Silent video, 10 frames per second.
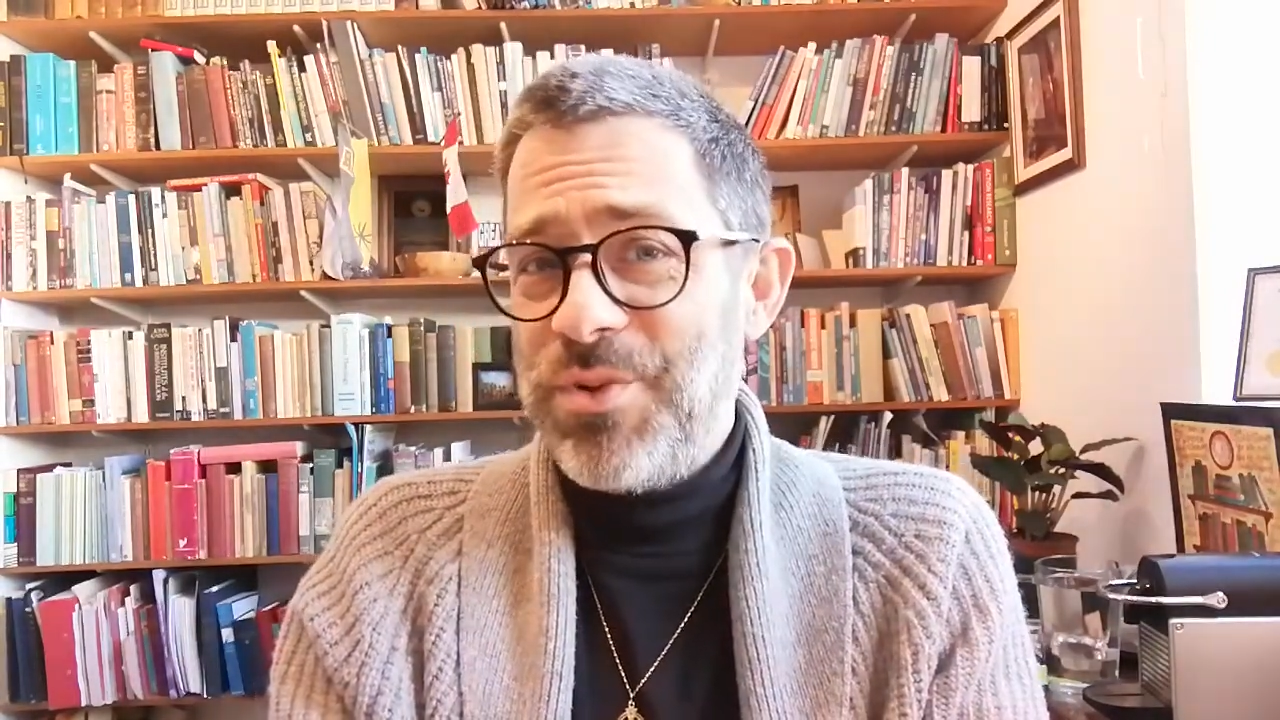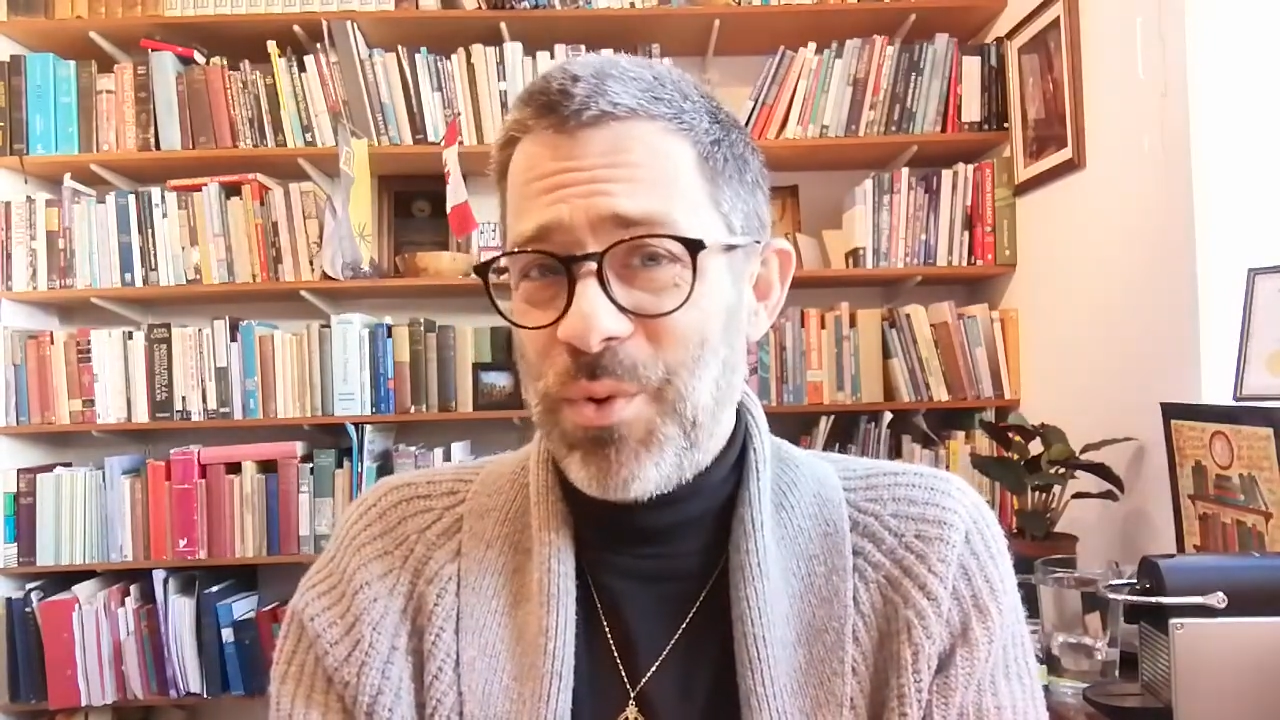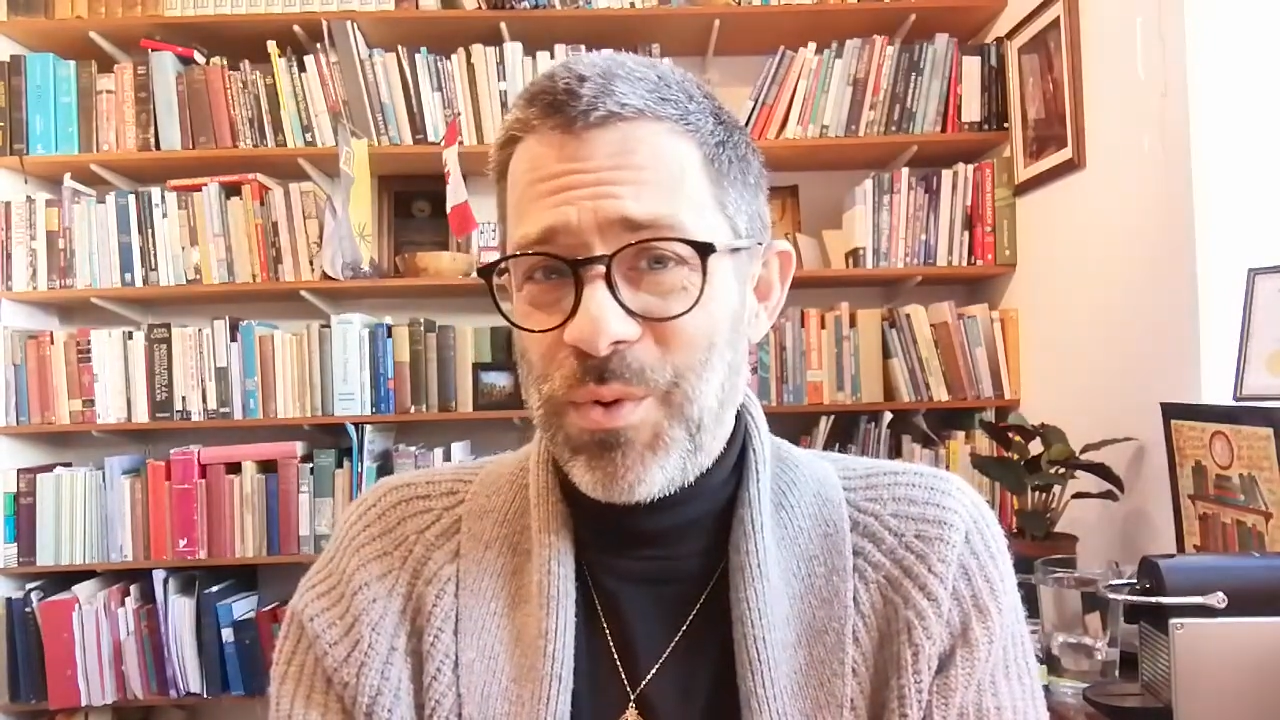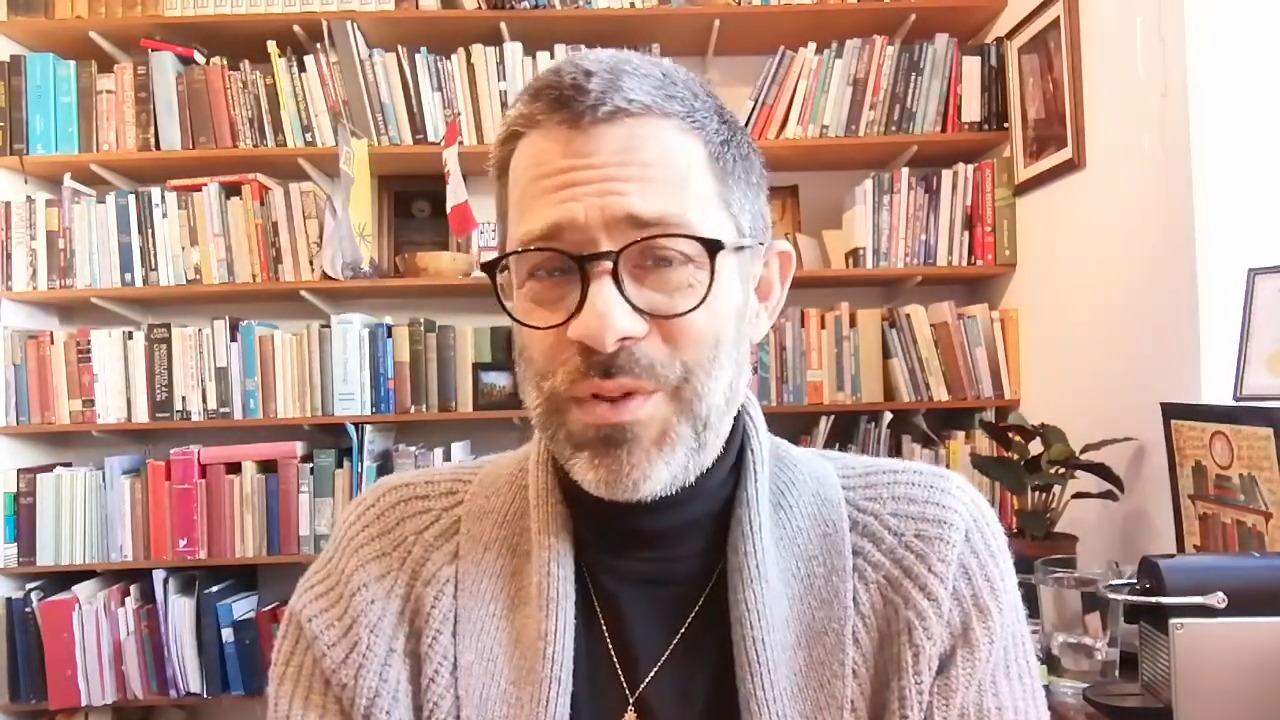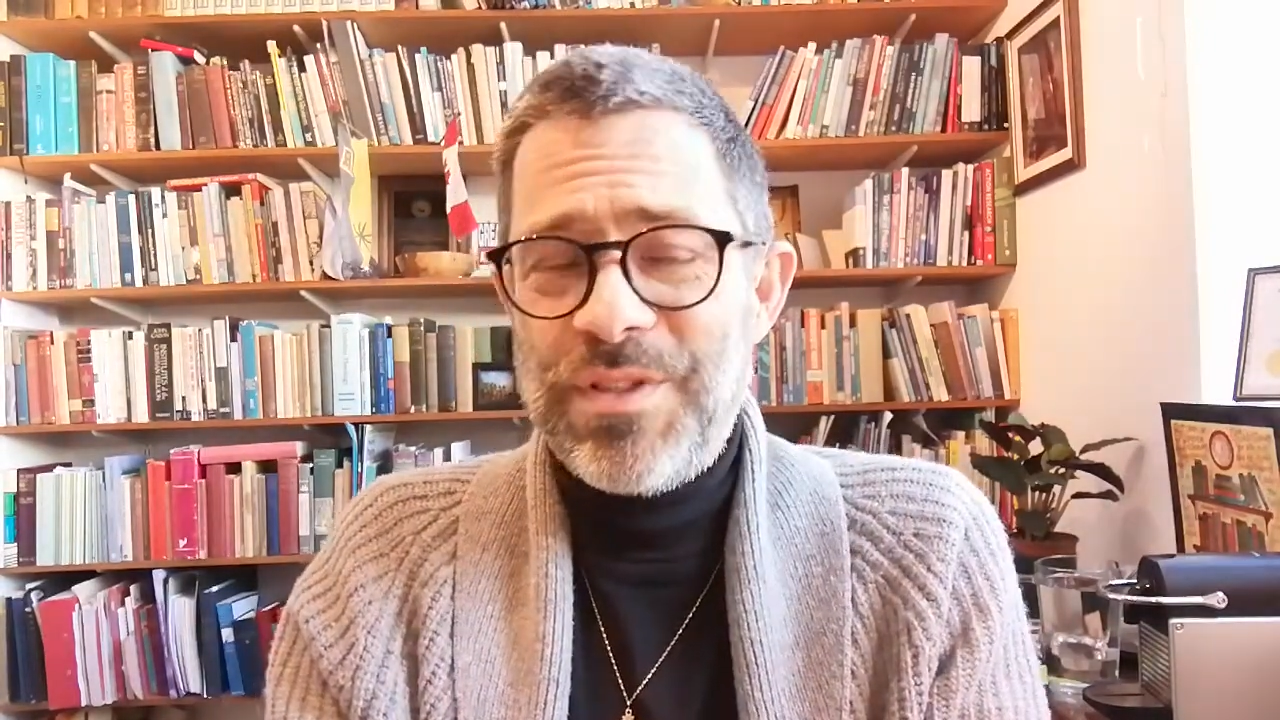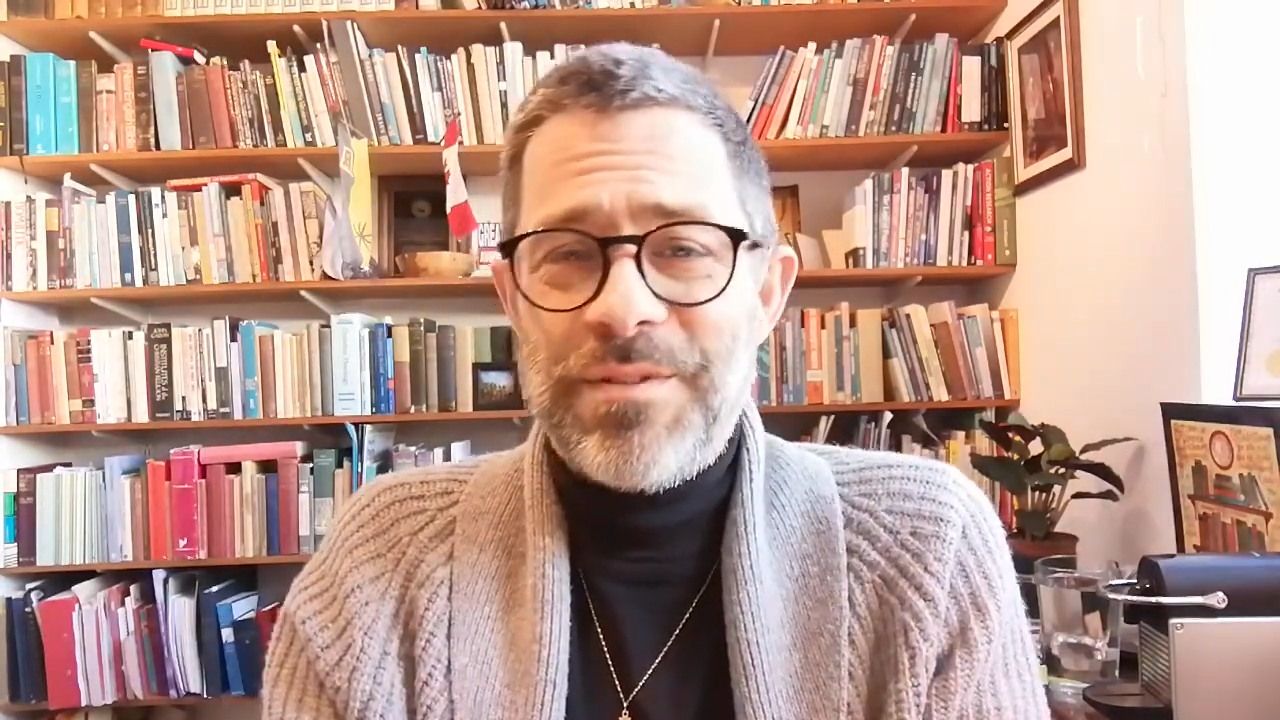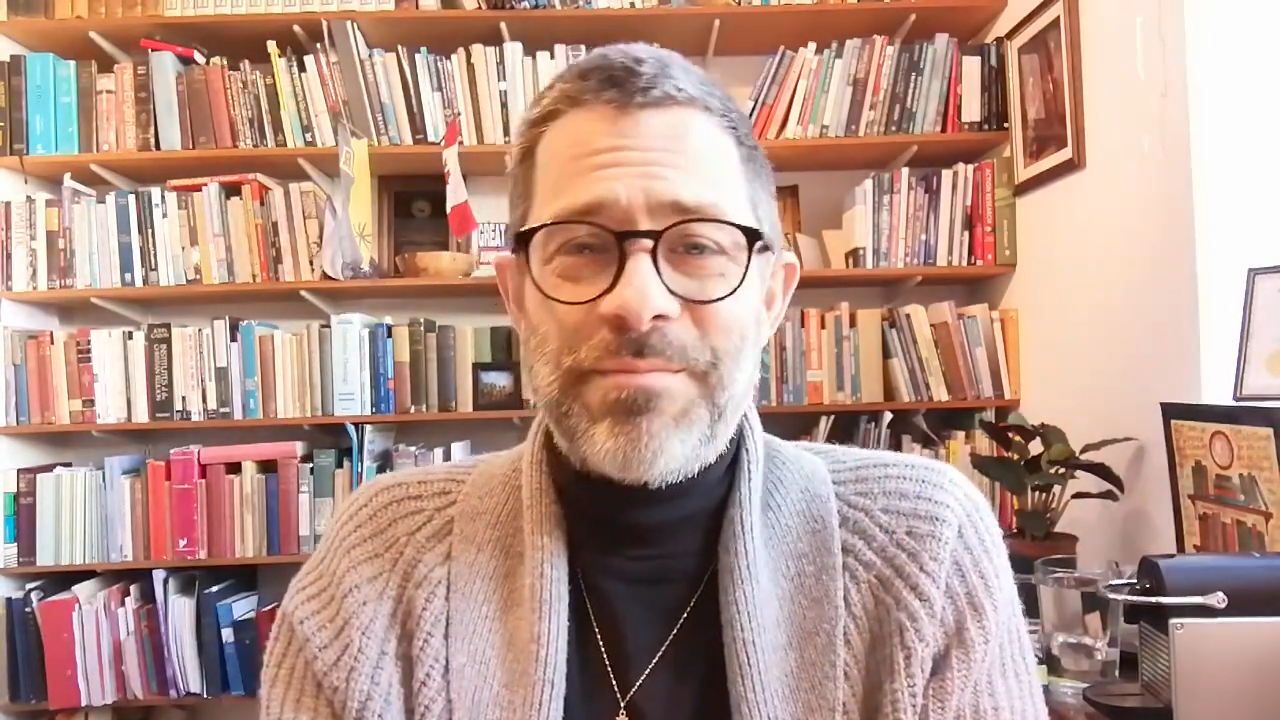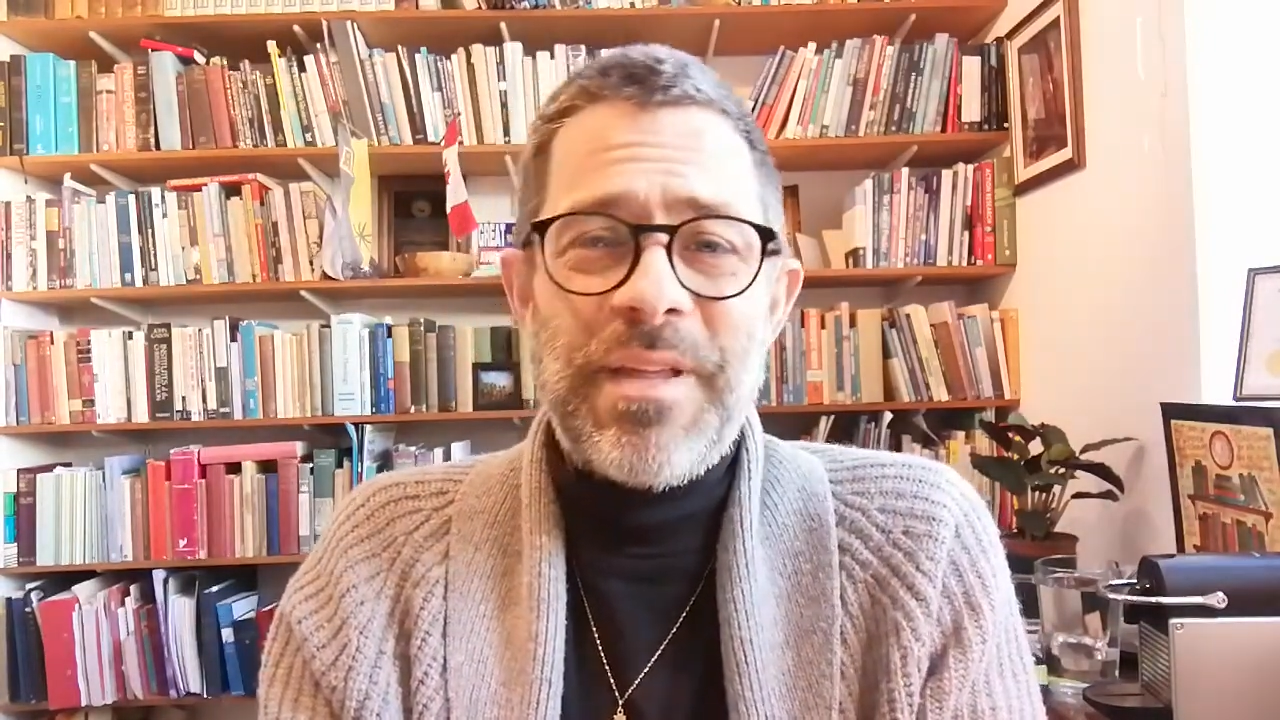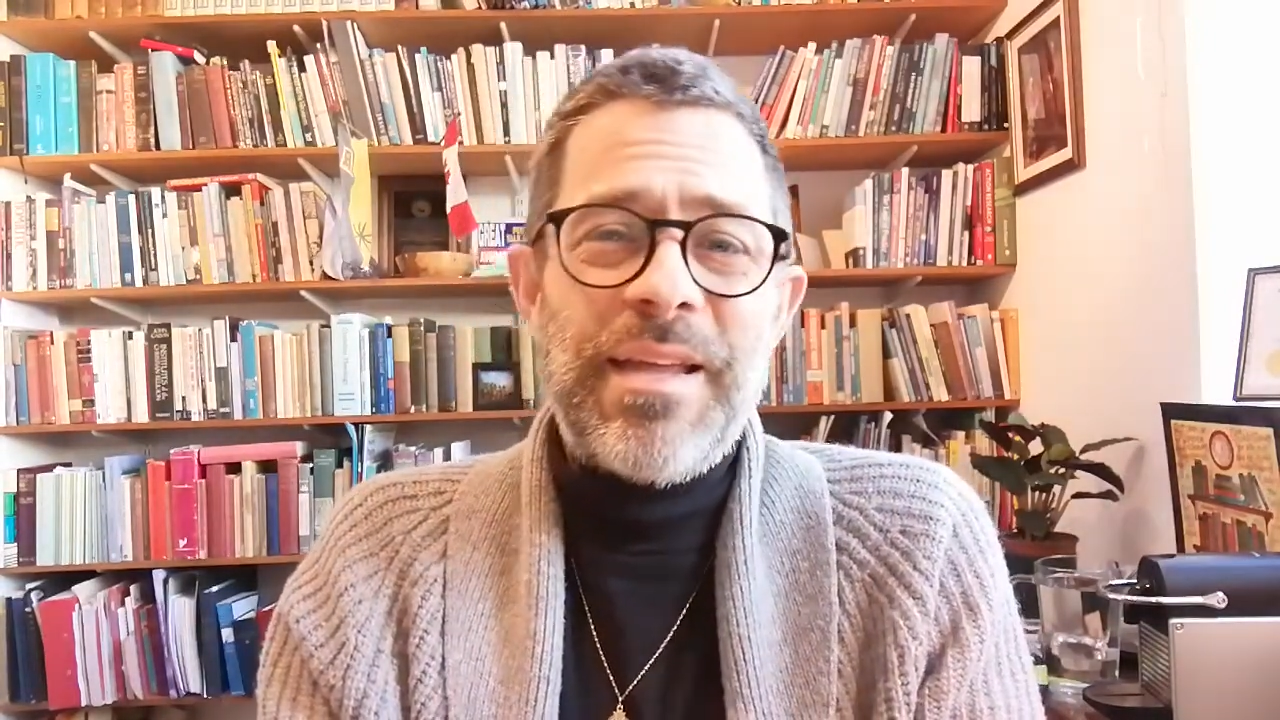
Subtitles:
told